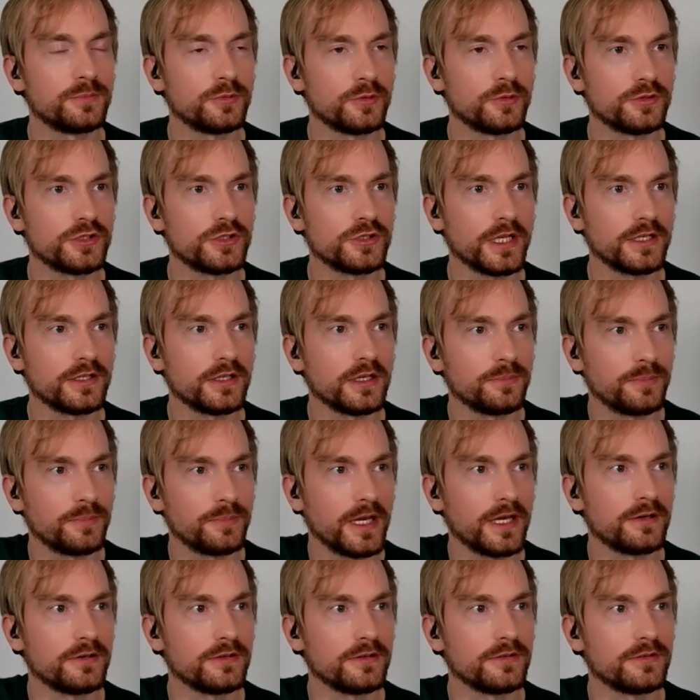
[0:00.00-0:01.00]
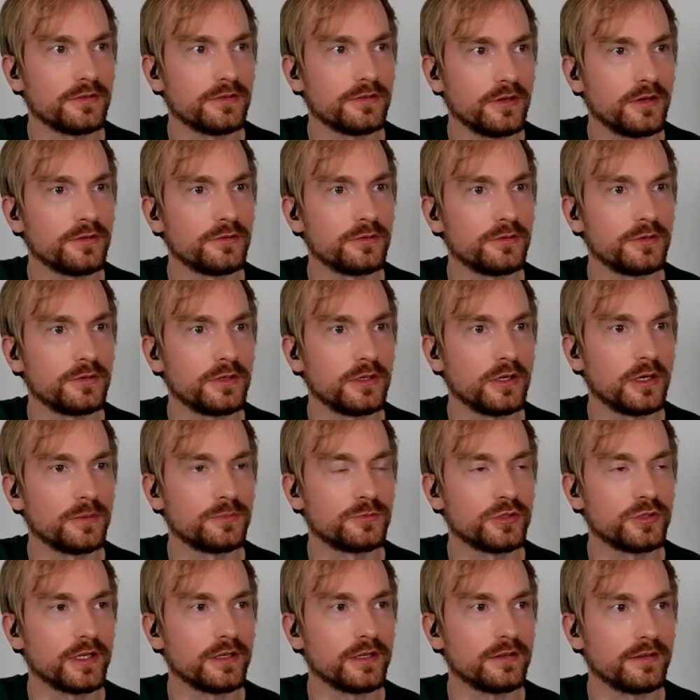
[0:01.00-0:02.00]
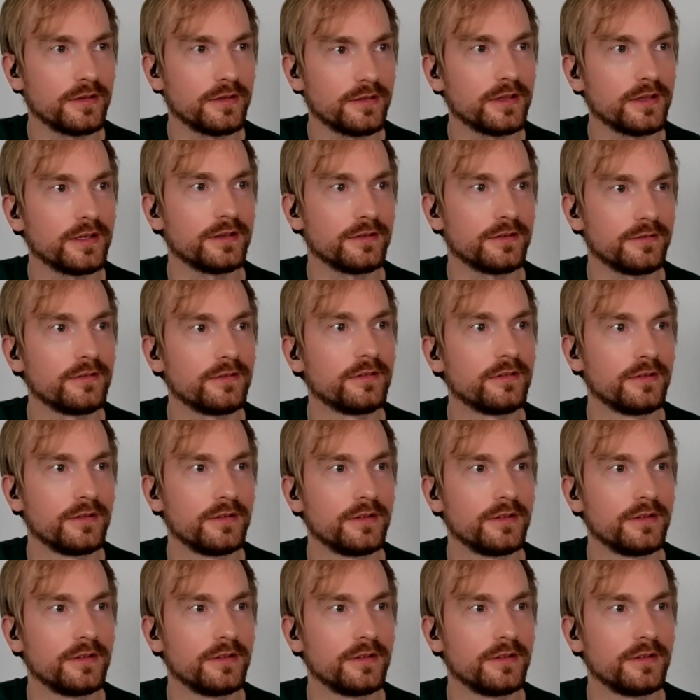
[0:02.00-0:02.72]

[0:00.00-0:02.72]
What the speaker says: projecting patterns onto the object and then